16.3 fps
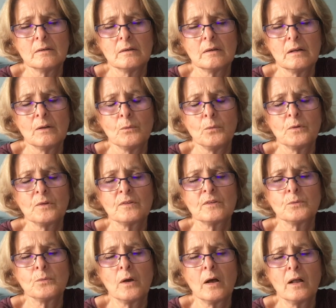Lord, as
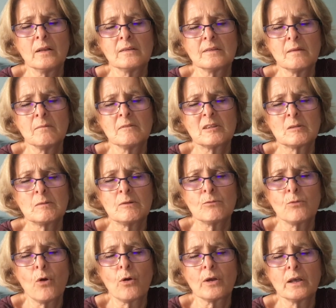the world seems to be
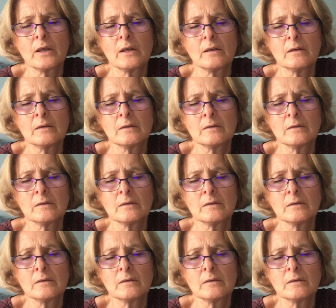rocking,